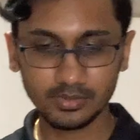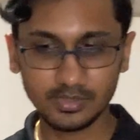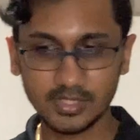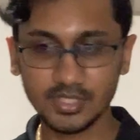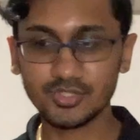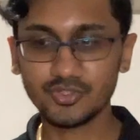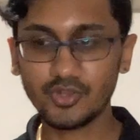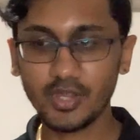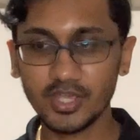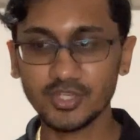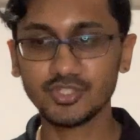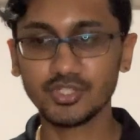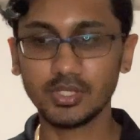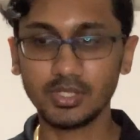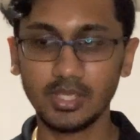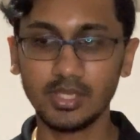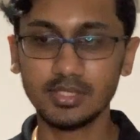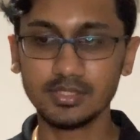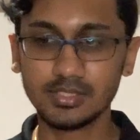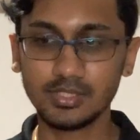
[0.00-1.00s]

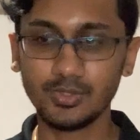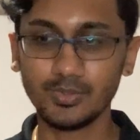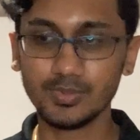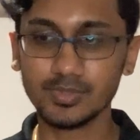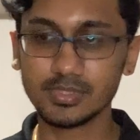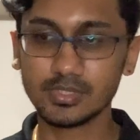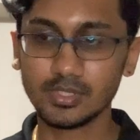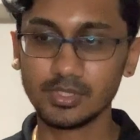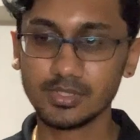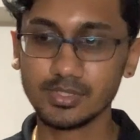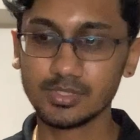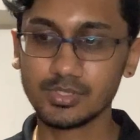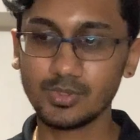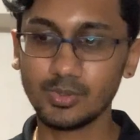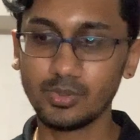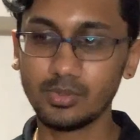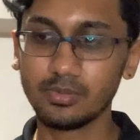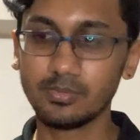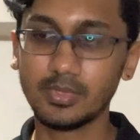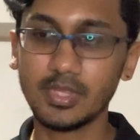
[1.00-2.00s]
Discretion is used.
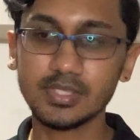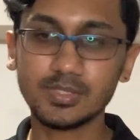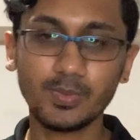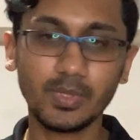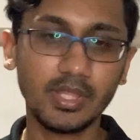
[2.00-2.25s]
So this